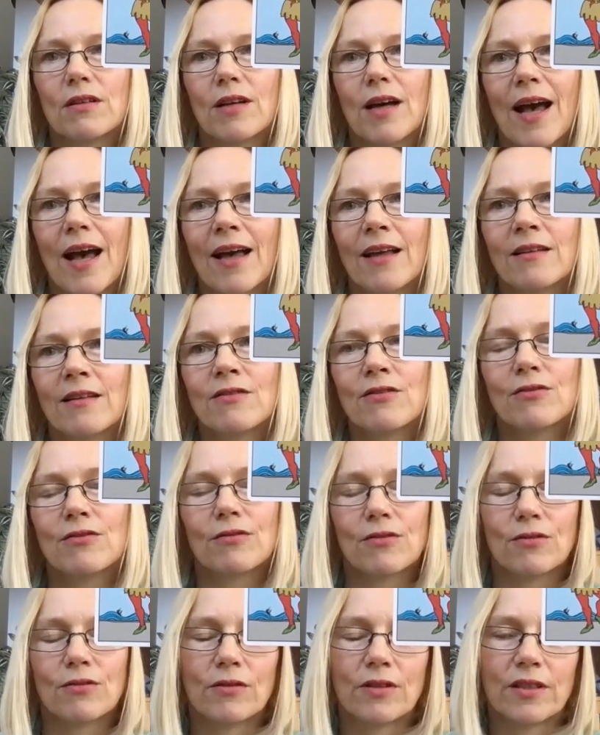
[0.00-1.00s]
handle
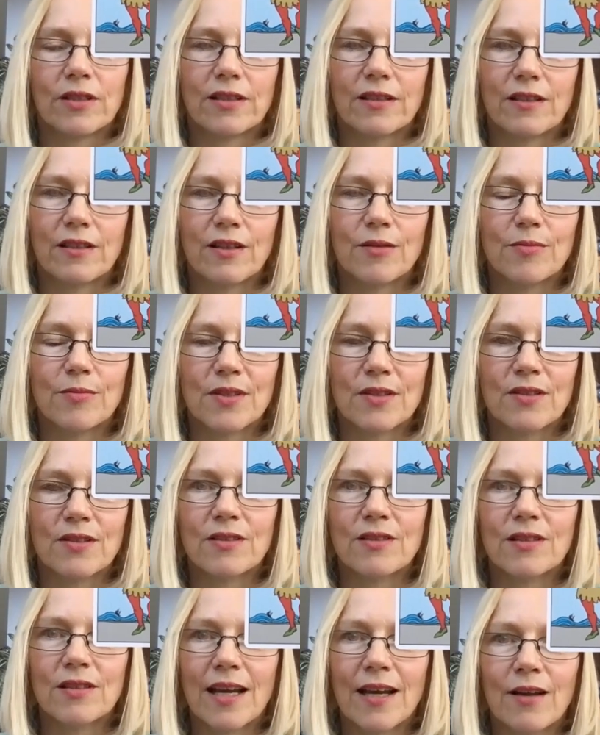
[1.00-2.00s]
all the ups
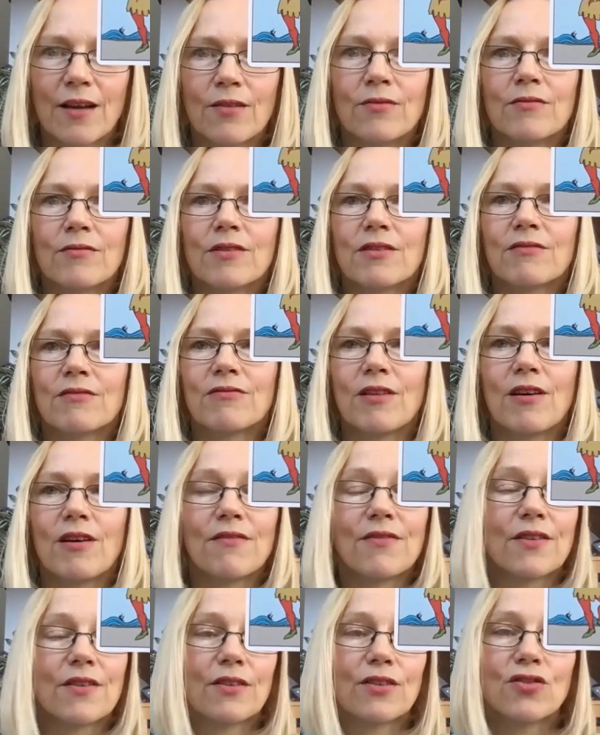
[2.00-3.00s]
and downs of
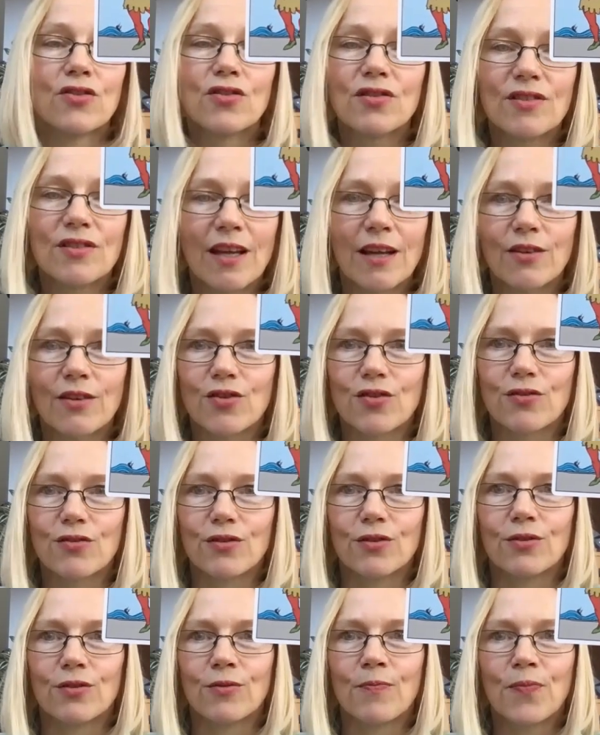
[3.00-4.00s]
life that are just
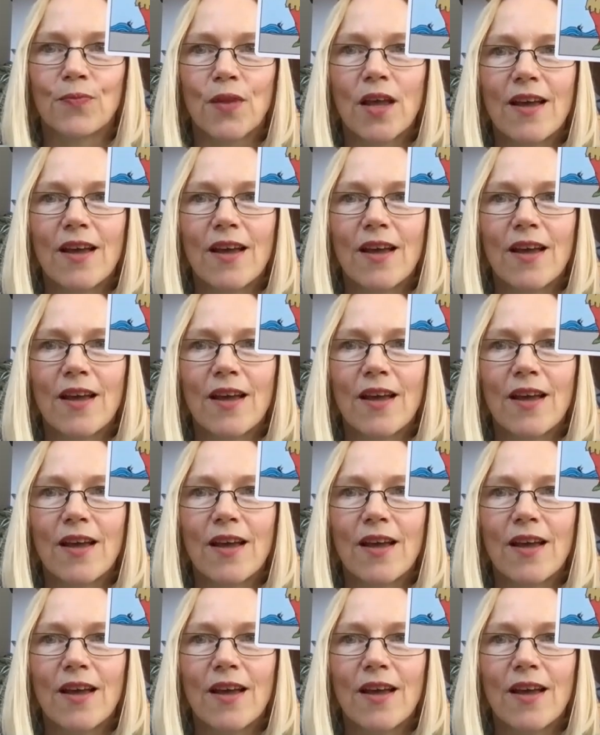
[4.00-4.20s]
natural,